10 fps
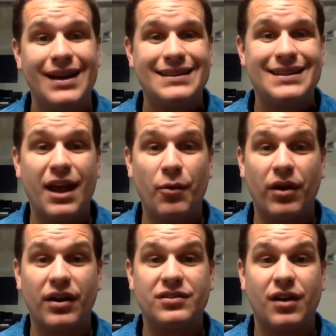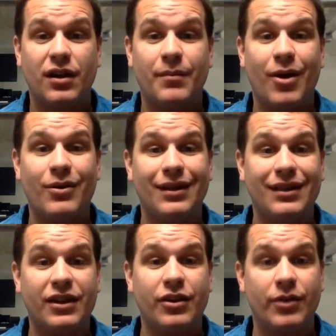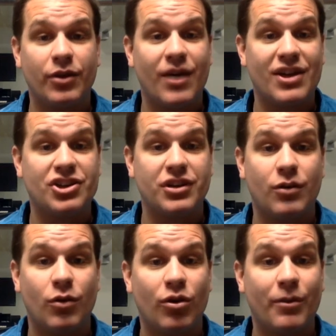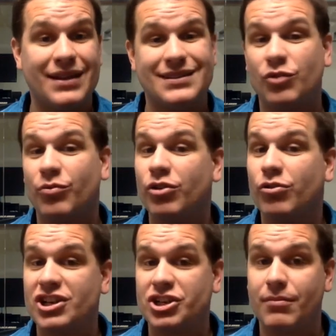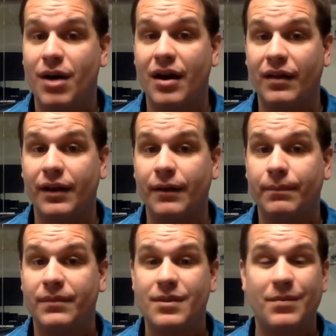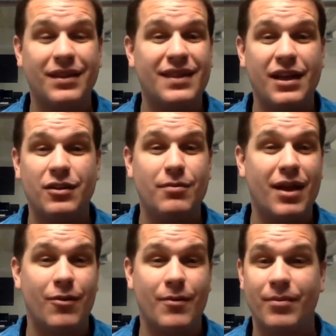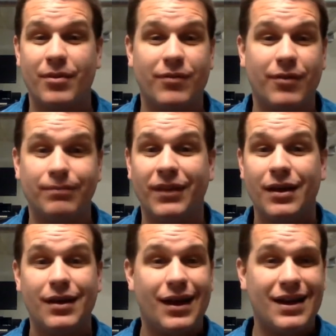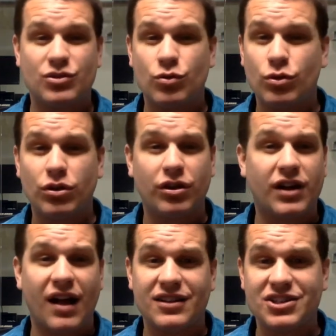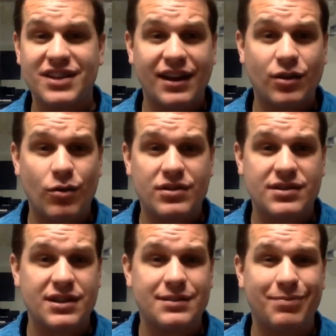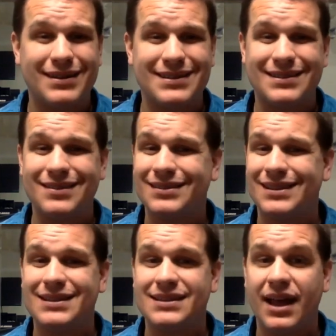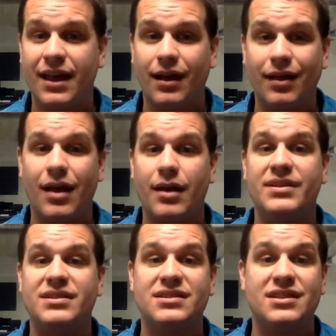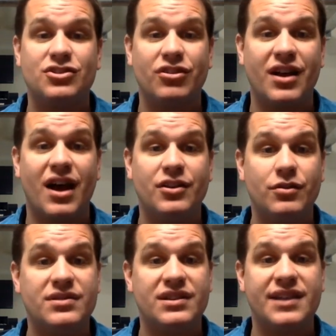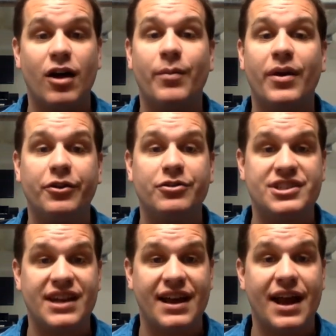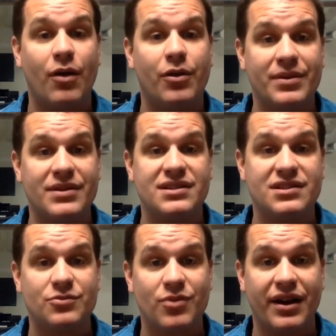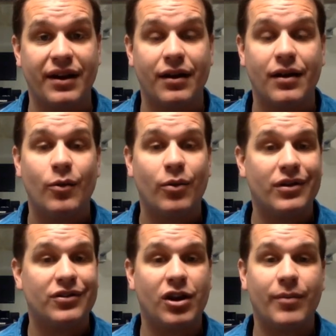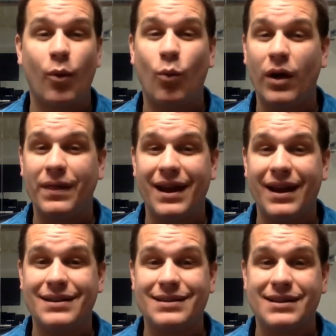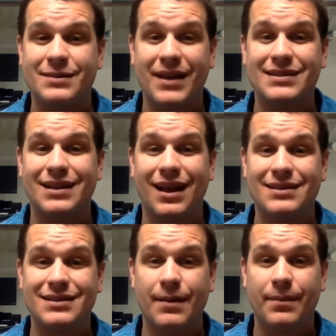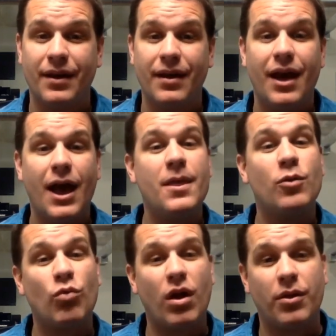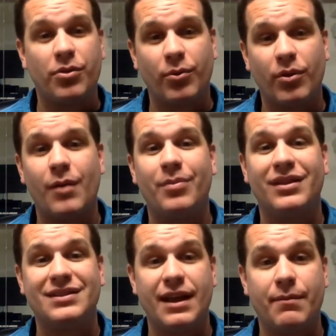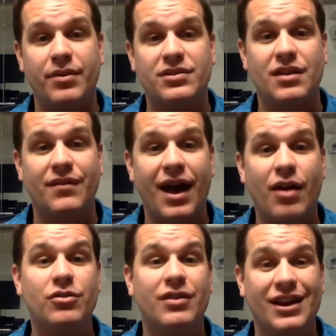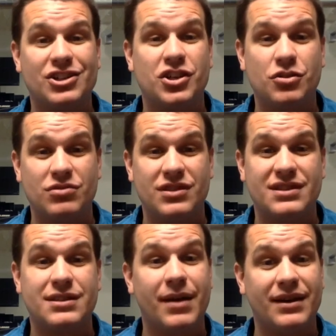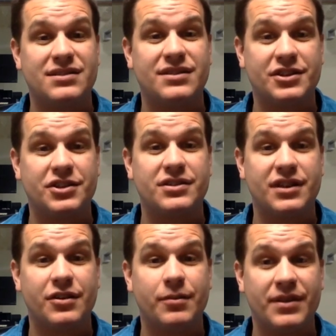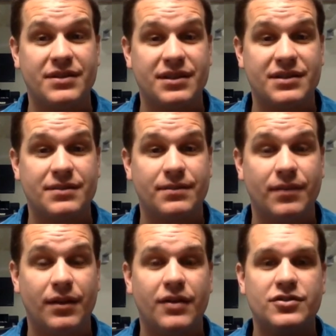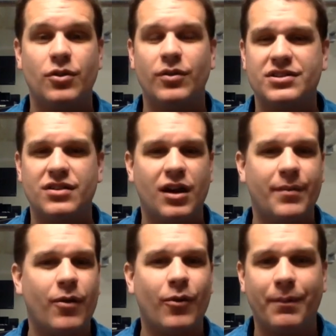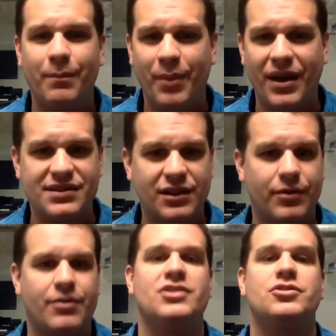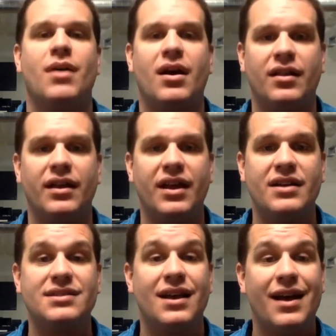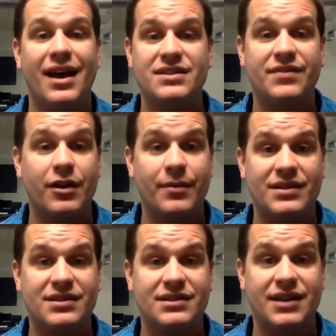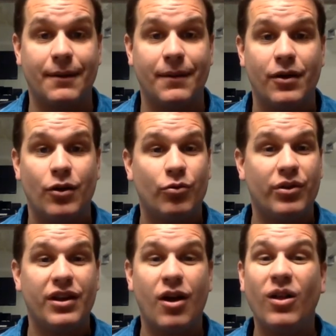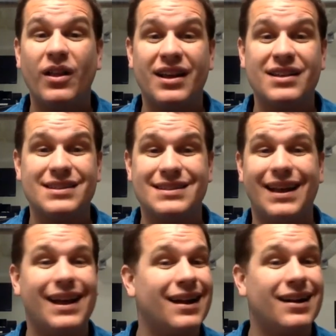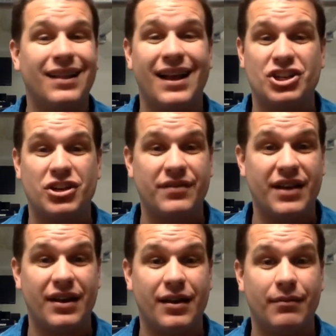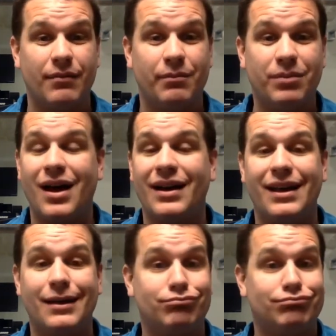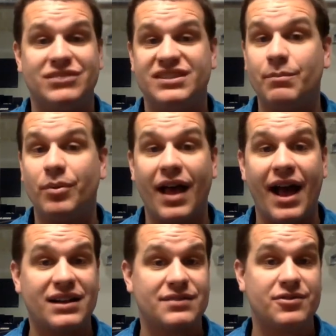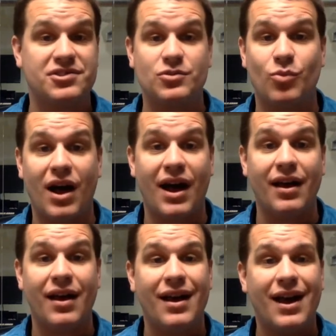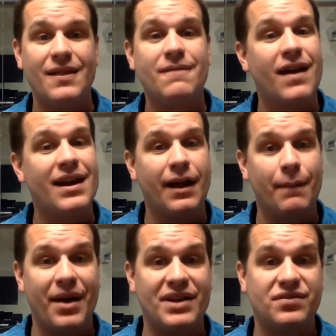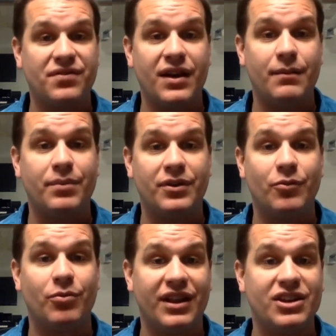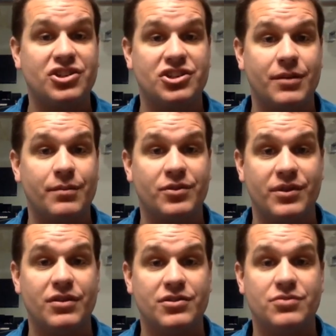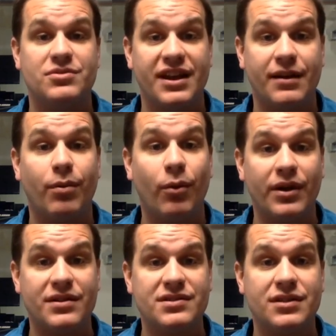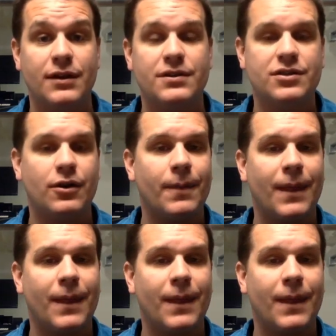Today, we're going to talk about linear regression or basic regression modeling, something that you may remember from high school or college stat courses, but still to this day, a lot of businesses are not using to help understand how their business is running. We're going to talk about what that is at its basic concept, and then run through a couple examples of how you can actually use this to make decisions in your business. So let's talk about what basic regression modeling is at its very basic state. Really, all it is taking a collection of data, plotting it simple x versus y, and then finding a best fit relationship between those two data points. So,